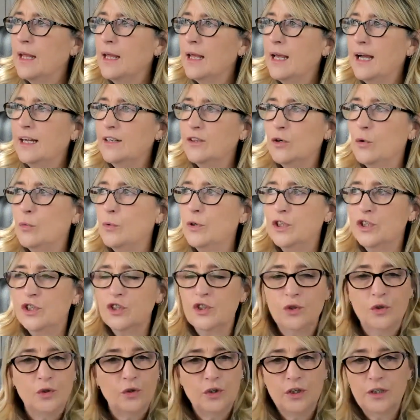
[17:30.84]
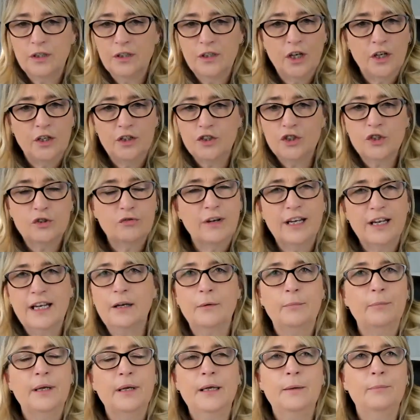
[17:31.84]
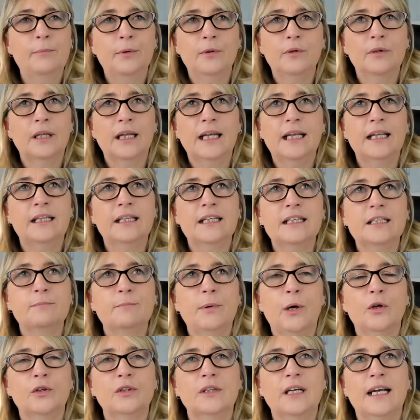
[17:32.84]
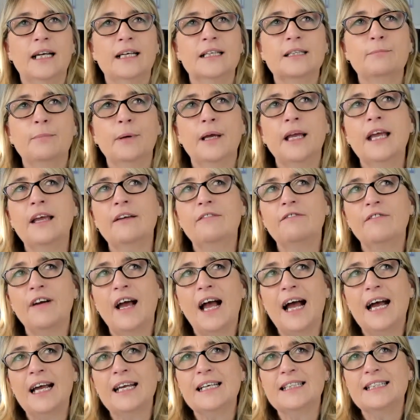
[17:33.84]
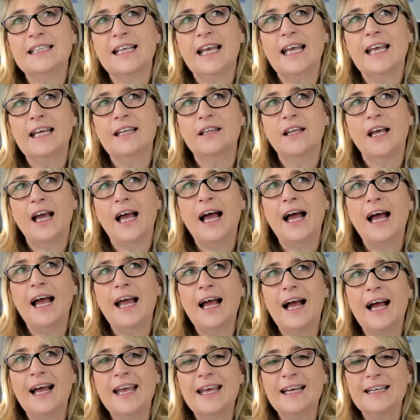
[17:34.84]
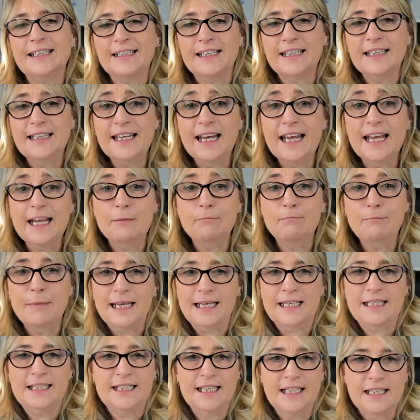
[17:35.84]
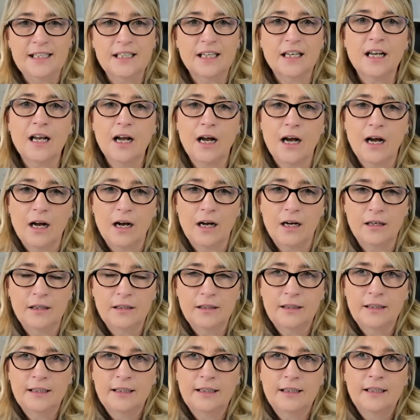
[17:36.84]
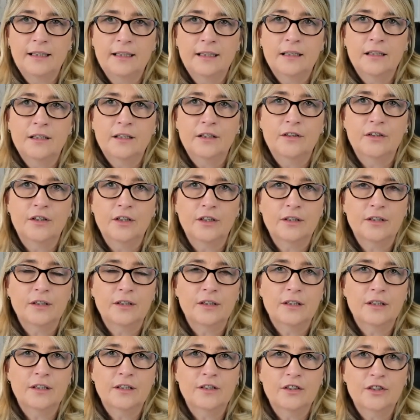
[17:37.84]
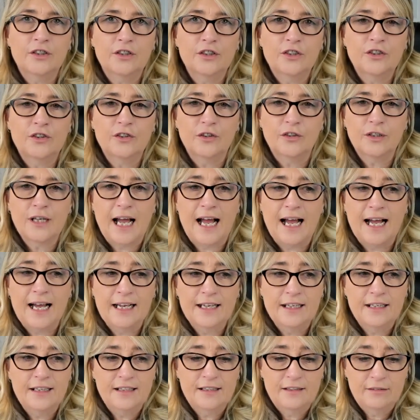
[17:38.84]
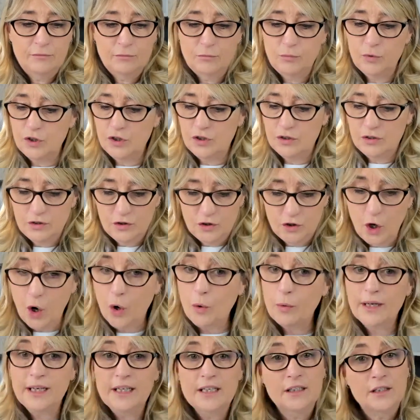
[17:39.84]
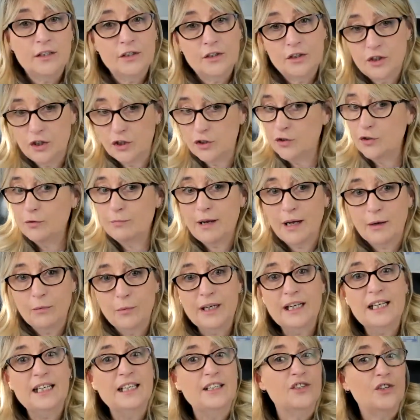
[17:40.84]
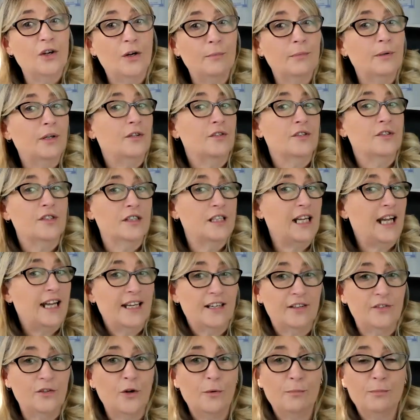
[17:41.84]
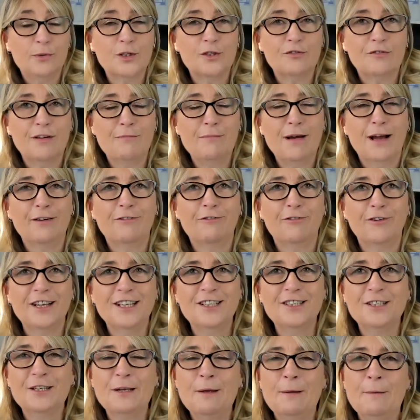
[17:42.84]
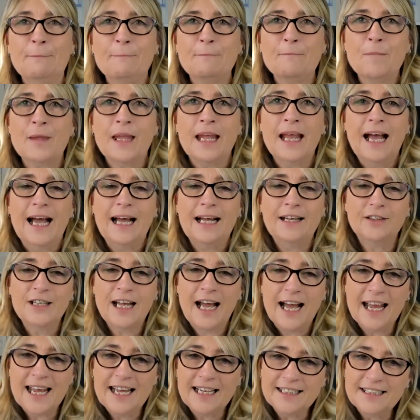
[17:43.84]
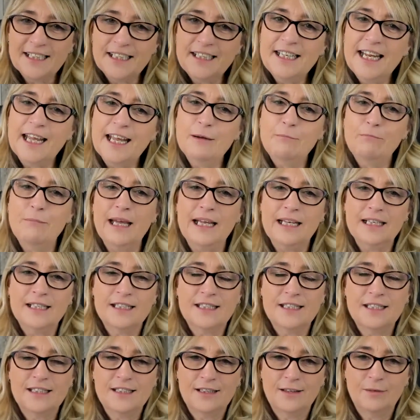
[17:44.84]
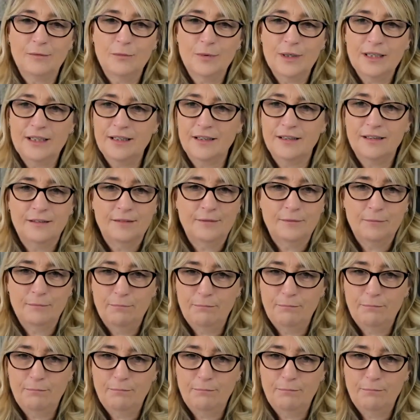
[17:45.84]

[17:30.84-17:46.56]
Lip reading: I don't want to talk and trigger people in this podcast, but if I say that I had a near miss in the car, that, you know, I was going to do my weekly shop because I had no butter in my fridge, and I had a near miss with a